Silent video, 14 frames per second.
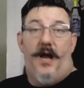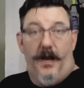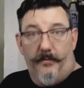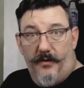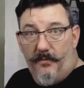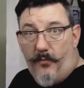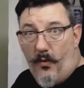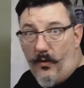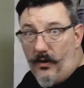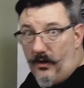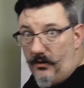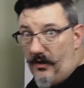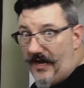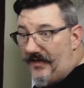I'm going to pour a
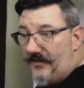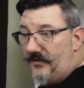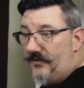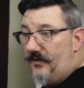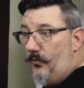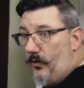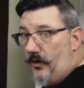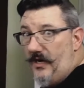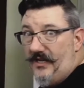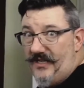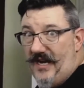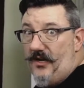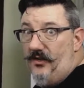glass. We're going to take